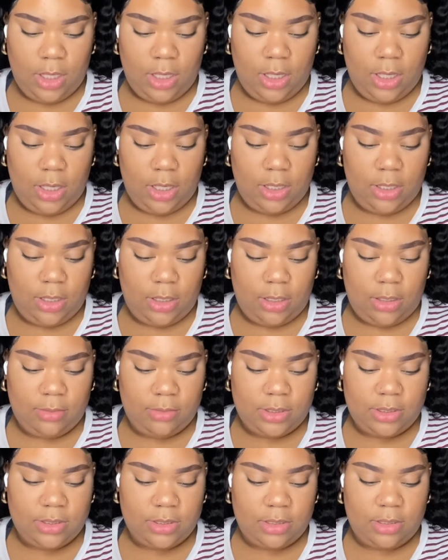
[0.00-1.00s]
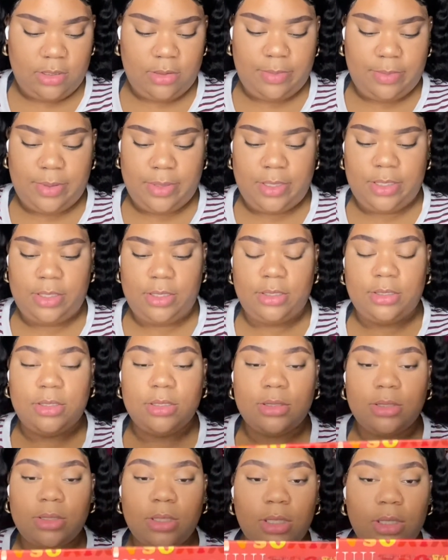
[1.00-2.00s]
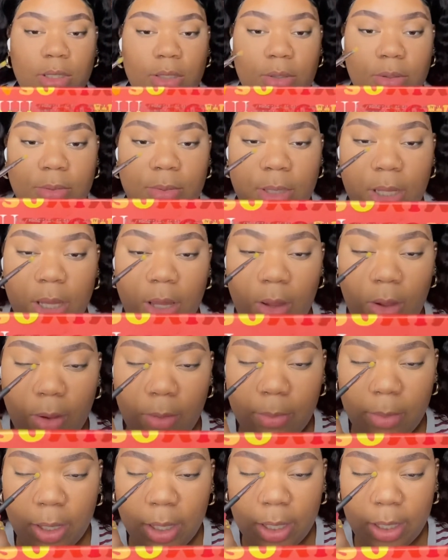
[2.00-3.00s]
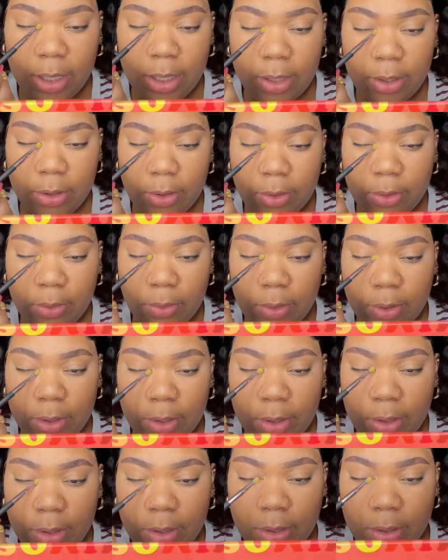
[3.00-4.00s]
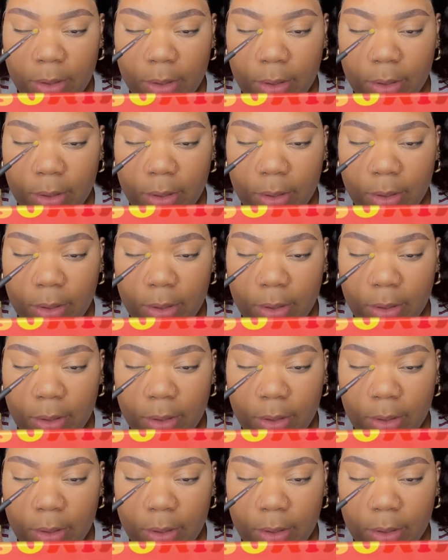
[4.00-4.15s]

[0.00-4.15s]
And then I'm just gonna put just a little bit on my inner corner.